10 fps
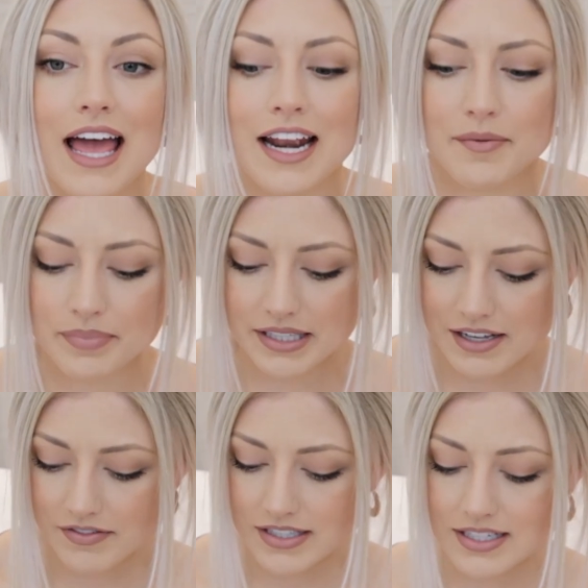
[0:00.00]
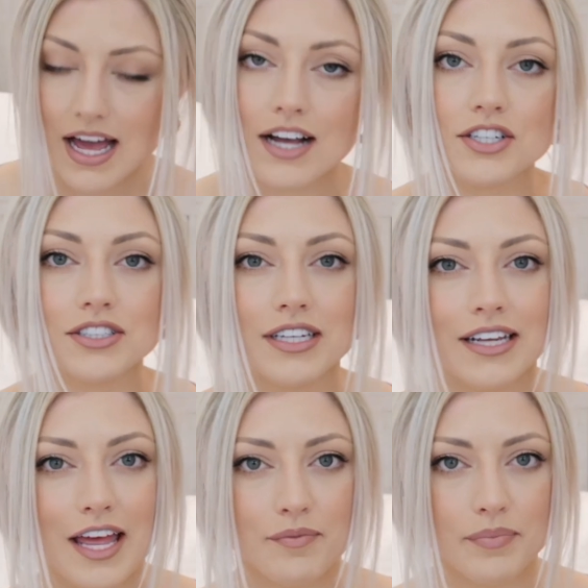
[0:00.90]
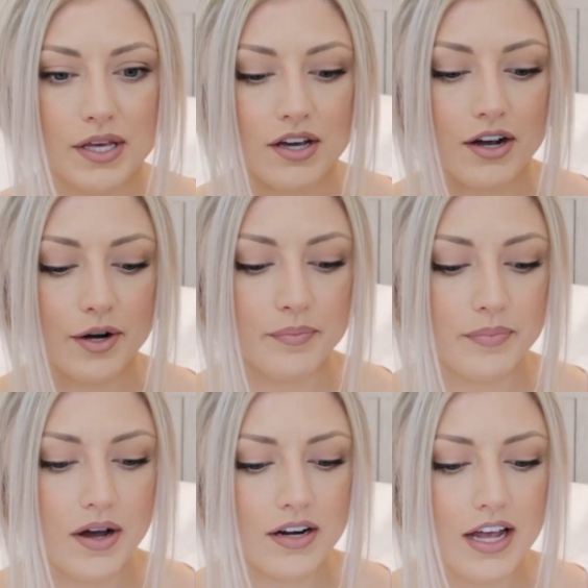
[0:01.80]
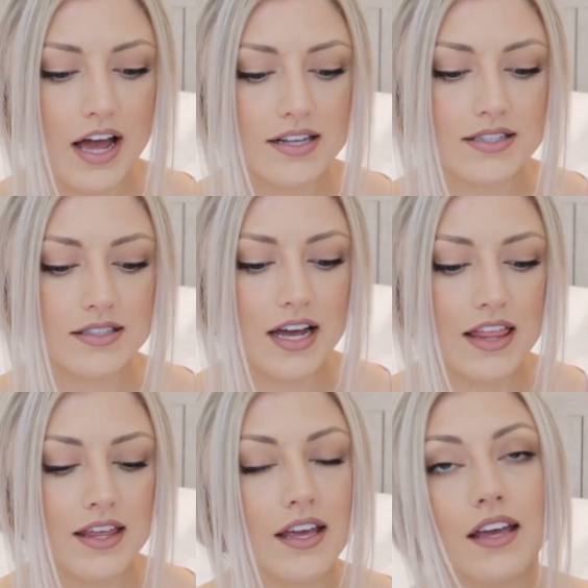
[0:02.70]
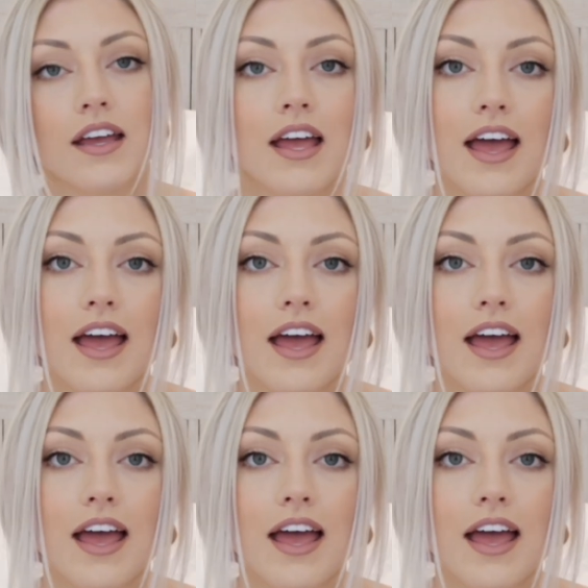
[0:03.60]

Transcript: and I believe it's actually an NPR podcast, I think.